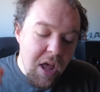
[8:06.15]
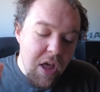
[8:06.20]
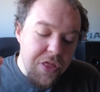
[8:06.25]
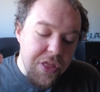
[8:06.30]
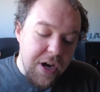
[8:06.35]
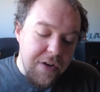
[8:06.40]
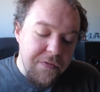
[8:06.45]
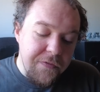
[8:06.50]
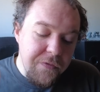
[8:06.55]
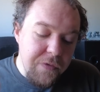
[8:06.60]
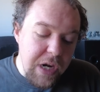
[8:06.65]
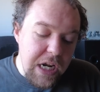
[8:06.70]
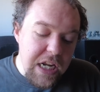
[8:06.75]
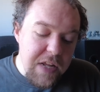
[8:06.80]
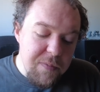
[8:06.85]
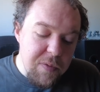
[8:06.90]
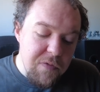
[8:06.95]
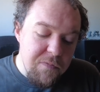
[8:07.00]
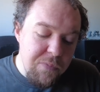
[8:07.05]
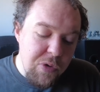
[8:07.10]
that
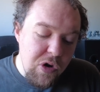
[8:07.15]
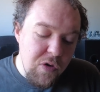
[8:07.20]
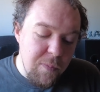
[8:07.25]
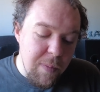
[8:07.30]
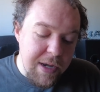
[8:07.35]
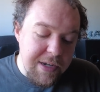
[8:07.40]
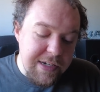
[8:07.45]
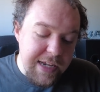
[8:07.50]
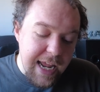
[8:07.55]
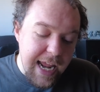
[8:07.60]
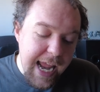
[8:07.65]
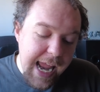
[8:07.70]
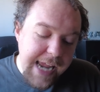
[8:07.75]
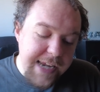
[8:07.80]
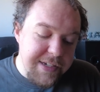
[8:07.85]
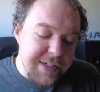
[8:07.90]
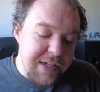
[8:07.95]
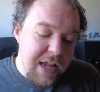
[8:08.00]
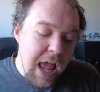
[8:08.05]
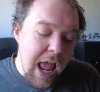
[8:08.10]
freedom of movement
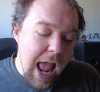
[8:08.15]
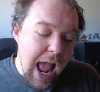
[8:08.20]
is